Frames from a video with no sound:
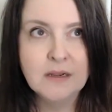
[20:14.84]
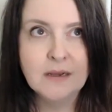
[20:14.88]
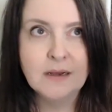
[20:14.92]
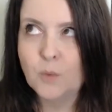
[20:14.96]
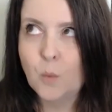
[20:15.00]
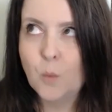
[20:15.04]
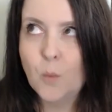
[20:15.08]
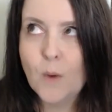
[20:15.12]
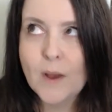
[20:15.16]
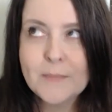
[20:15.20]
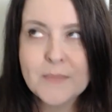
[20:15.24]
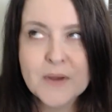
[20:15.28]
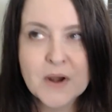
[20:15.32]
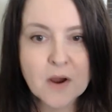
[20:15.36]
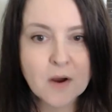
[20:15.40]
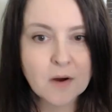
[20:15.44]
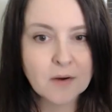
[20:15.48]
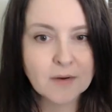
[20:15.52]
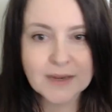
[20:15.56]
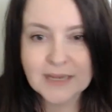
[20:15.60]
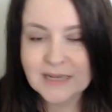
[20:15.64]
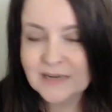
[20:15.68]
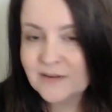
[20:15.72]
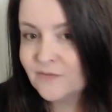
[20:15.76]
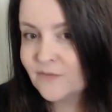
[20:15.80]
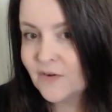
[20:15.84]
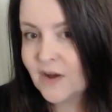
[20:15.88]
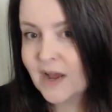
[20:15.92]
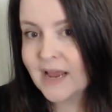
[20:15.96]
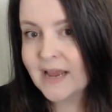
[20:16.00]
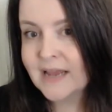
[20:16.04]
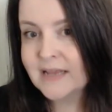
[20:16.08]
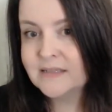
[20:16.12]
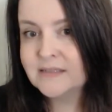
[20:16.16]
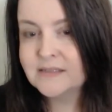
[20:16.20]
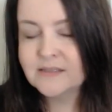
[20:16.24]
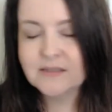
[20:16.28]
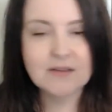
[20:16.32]
webinar
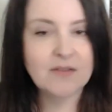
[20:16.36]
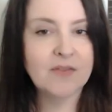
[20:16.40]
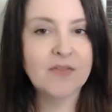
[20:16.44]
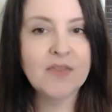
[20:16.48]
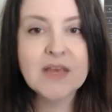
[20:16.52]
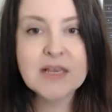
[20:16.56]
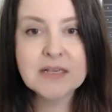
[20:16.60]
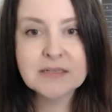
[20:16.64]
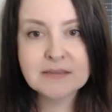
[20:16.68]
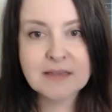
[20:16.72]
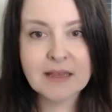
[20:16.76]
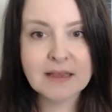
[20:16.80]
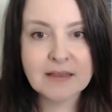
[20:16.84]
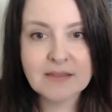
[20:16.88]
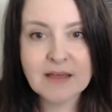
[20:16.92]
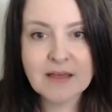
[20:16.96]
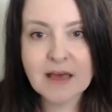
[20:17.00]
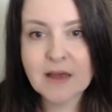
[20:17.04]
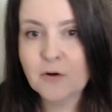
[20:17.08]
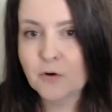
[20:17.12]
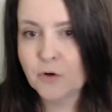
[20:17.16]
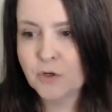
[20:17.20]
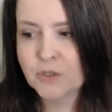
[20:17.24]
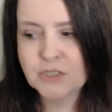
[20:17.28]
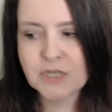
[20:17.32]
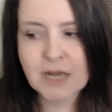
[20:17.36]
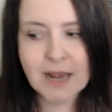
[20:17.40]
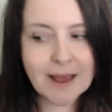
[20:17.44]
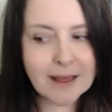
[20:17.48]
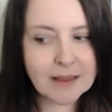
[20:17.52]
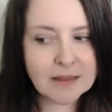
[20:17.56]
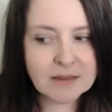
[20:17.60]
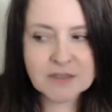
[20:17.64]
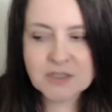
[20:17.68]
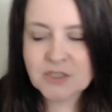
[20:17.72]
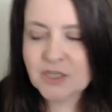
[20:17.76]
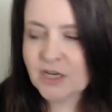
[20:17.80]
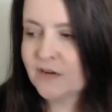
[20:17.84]
invites and things like that, or
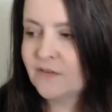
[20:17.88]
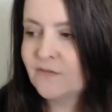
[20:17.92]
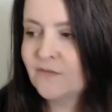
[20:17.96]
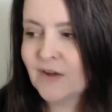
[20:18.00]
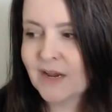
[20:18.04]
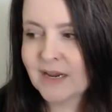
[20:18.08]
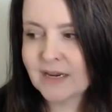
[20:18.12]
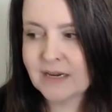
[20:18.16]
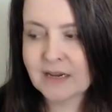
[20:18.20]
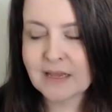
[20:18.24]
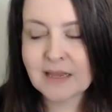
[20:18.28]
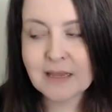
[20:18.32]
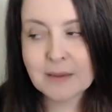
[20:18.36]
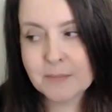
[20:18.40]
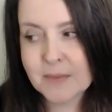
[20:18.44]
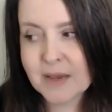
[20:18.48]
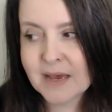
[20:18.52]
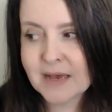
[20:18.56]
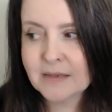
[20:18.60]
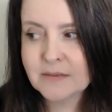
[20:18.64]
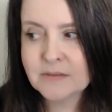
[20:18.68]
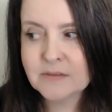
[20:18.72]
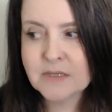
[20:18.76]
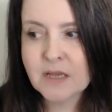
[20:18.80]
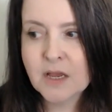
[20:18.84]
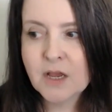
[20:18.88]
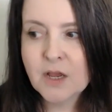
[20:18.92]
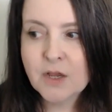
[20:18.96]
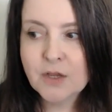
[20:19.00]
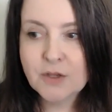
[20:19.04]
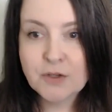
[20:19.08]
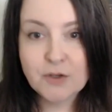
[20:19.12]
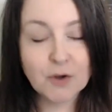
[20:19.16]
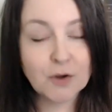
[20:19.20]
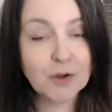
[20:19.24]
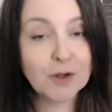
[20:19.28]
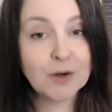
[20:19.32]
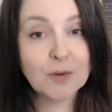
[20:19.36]
challenge invite emails,
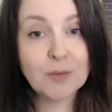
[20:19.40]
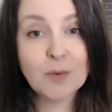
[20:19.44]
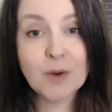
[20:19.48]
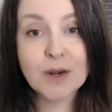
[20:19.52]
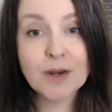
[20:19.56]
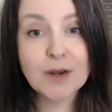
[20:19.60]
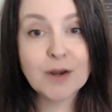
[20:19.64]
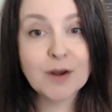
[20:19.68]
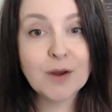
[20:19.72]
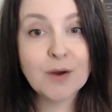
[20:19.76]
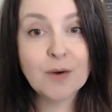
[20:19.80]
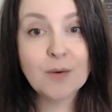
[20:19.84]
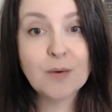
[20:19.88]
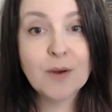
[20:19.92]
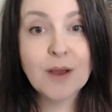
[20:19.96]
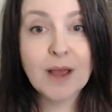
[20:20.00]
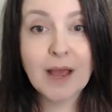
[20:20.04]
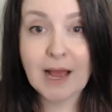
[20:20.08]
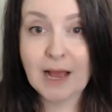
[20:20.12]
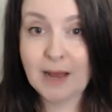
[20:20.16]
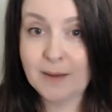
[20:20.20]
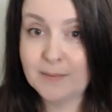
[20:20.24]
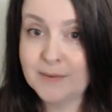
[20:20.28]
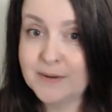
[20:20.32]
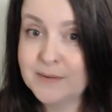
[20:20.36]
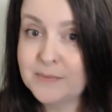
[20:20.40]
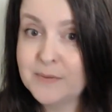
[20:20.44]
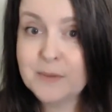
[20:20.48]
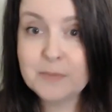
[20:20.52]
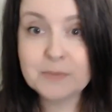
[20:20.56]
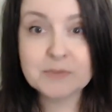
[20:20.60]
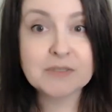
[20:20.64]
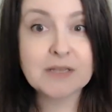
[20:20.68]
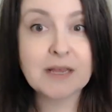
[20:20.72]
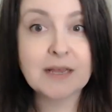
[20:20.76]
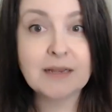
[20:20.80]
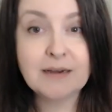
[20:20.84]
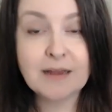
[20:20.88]
you're going to want to know how many
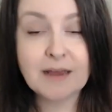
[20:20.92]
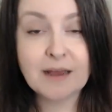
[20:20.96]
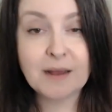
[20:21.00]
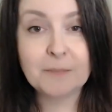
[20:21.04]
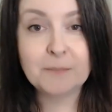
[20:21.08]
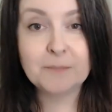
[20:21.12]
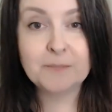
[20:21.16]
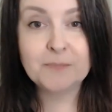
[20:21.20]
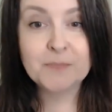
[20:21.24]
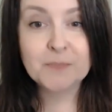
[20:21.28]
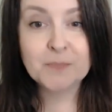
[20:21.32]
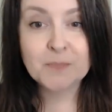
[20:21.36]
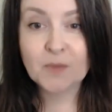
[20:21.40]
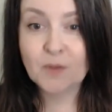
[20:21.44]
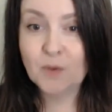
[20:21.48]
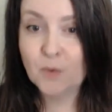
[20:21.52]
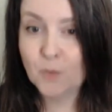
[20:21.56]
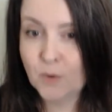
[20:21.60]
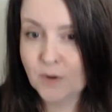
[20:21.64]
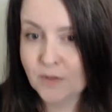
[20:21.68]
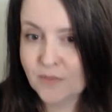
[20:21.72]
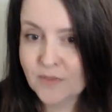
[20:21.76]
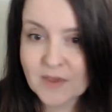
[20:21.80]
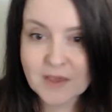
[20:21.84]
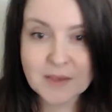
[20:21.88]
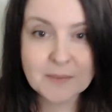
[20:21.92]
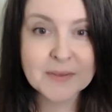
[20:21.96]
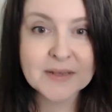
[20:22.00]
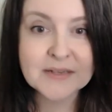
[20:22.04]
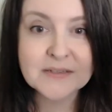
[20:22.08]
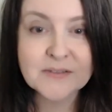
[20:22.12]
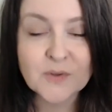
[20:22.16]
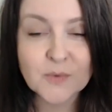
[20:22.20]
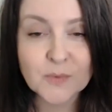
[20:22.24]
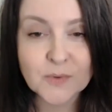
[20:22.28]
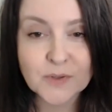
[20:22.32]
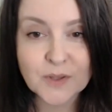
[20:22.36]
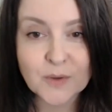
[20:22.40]
people signed up. What are the
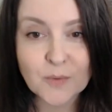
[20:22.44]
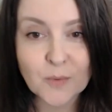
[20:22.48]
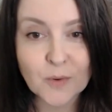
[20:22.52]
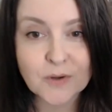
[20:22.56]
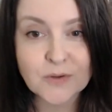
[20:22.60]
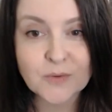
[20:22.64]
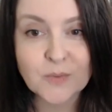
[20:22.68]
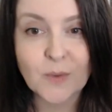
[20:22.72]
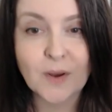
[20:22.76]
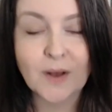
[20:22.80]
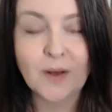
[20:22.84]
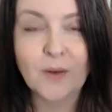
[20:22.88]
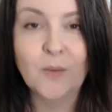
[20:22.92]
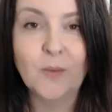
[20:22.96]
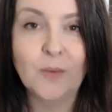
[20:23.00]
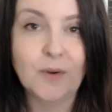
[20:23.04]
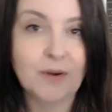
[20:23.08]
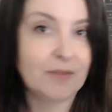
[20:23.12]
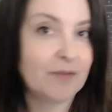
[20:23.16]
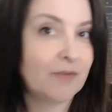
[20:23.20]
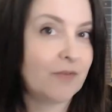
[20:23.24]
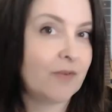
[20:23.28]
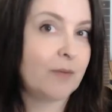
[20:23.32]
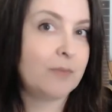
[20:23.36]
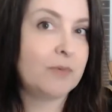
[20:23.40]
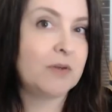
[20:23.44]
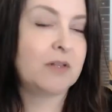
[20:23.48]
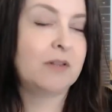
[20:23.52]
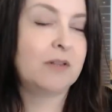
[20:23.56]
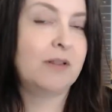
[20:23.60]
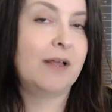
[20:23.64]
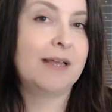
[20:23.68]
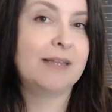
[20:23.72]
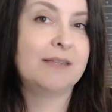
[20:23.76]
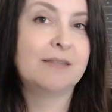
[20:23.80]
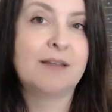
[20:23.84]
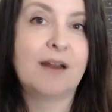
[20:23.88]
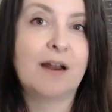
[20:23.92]
emails that really worked well? What are the subject
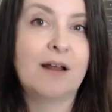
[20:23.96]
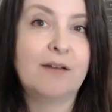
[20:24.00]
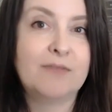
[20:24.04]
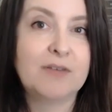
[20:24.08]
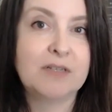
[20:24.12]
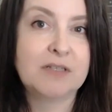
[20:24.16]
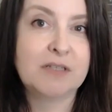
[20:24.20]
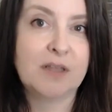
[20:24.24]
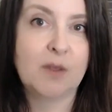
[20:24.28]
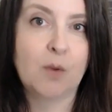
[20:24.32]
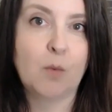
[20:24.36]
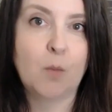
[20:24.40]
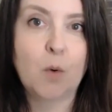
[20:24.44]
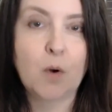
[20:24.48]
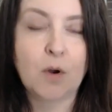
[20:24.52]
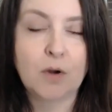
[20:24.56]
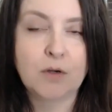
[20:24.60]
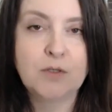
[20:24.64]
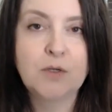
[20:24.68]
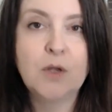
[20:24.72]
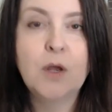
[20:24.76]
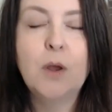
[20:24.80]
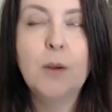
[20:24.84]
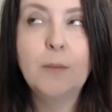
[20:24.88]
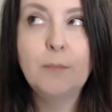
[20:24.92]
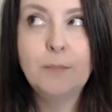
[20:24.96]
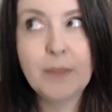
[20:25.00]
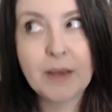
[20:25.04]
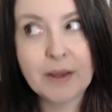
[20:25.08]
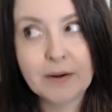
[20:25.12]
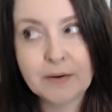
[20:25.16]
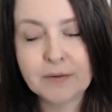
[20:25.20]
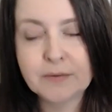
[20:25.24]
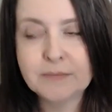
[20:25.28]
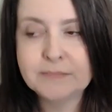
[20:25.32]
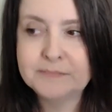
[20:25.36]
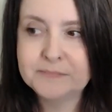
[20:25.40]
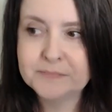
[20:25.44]
lines that obviously worked
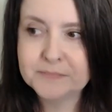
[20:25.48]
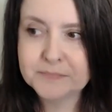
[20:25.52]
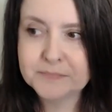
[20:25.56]
better?